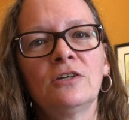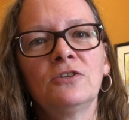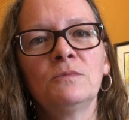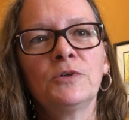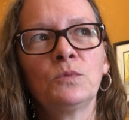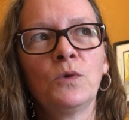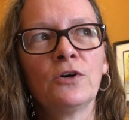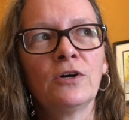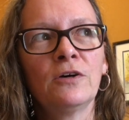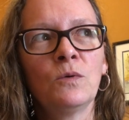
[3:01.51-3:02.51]
other, but
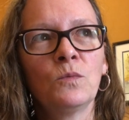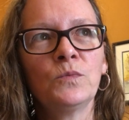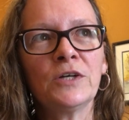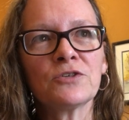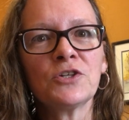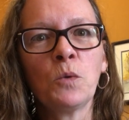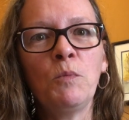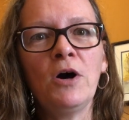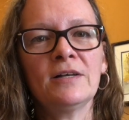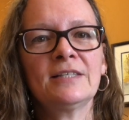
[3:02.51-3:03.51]
there's no
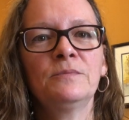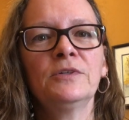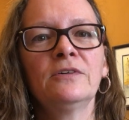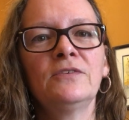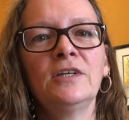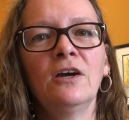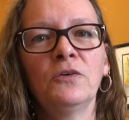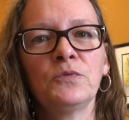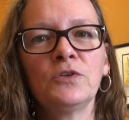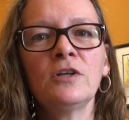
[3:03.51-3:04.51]
possibility
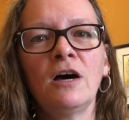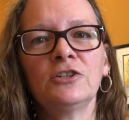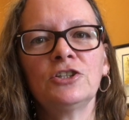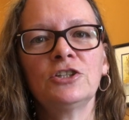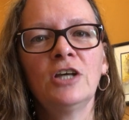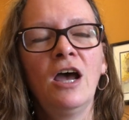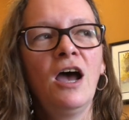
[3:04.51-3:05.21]
of touch.